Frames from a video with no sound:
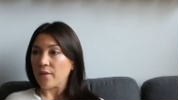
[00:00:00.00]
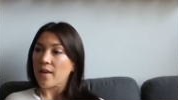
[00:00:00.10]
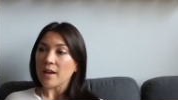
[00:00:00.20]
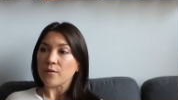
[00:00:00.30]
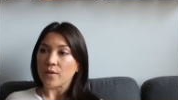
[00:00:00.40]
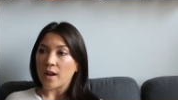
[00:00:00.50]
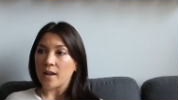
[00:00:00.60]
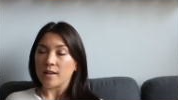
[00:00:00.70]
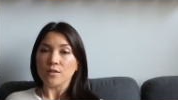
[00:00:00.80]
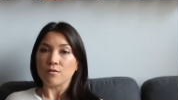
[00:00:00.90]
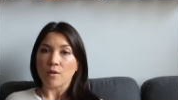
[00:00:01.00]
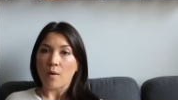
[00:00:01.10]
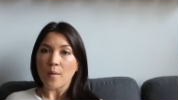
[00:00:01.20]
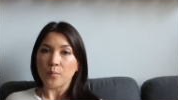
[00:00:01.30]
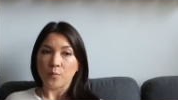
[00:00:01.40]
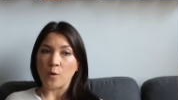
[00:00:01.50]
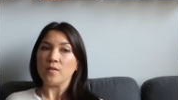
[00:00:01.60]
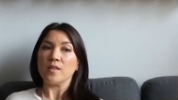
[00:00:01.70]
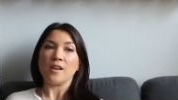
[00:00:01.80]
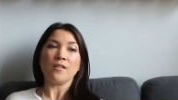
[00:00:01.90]
and thankful that I didn't grow up
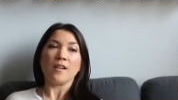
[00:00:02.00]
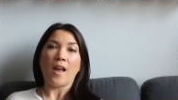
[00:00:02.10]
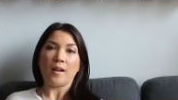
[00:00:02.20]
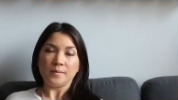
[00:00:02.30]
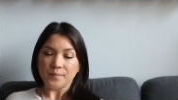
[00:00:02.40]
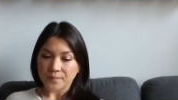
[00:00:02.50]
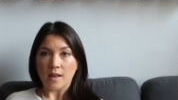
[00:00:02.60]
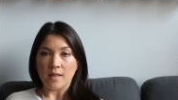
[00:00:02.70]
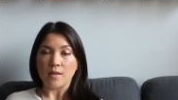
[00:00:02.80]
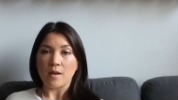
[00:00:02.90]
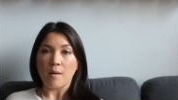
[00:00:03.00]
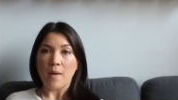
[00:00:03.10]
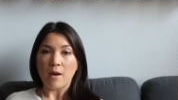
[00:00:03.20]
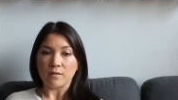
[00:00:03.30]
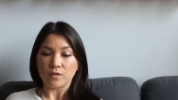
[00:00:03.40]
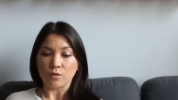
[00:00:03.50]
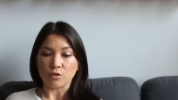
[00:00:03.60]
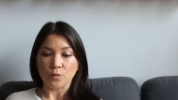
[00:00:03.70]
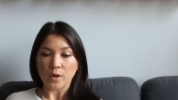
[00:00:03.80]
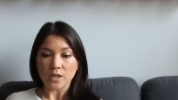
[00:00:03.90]
with the internet and the amount of
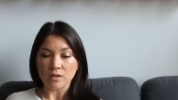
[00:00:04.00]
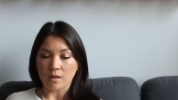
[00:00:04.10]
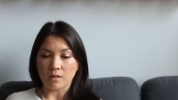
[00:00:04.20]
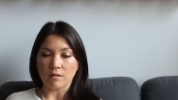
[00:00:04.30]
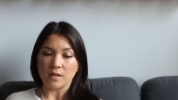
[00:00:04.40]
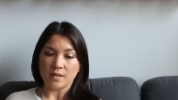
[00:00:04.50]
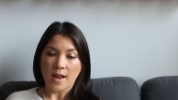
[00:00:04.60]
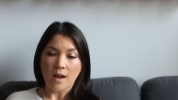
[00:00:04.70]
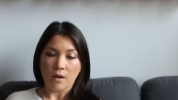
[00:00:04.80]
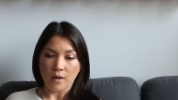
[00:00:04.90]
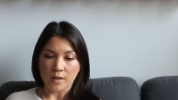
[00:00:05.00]
social pressure that there is now.